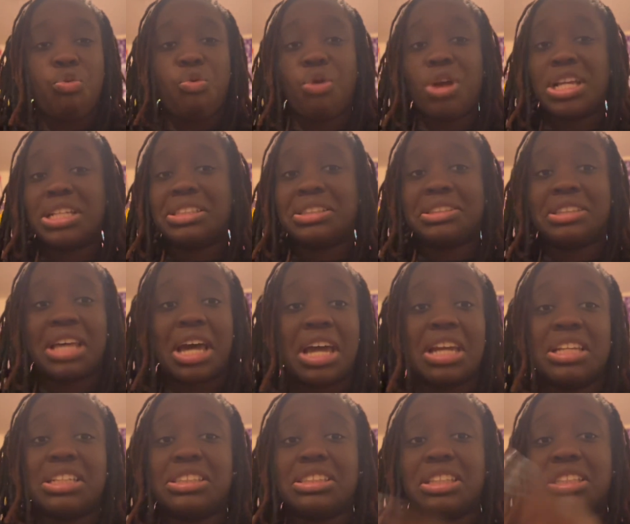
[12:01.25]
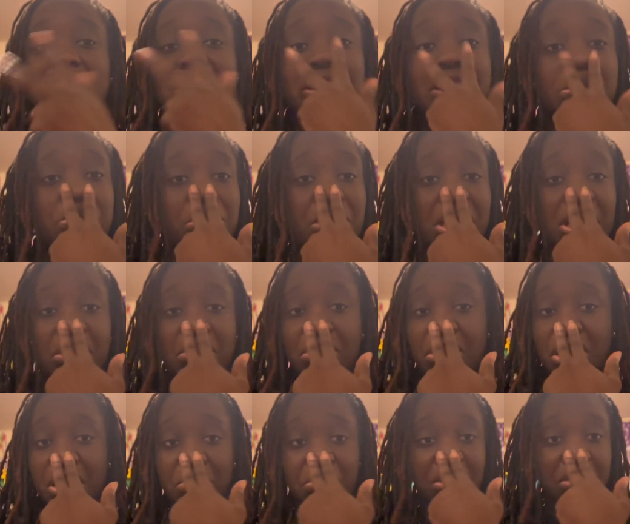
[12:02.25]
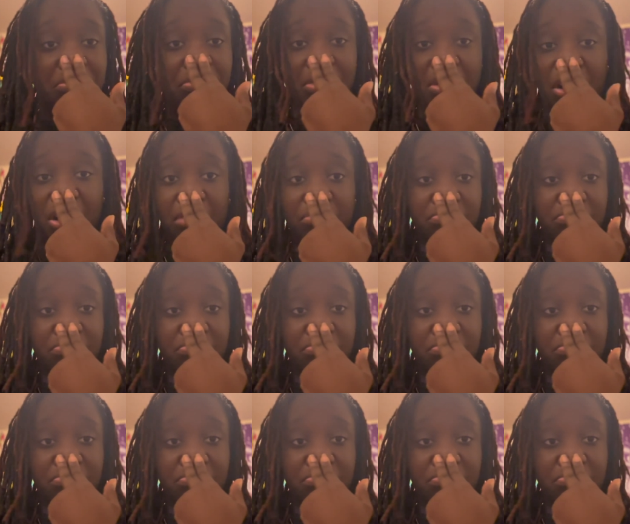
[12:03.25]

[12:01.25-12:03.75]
which side is the smell coming from?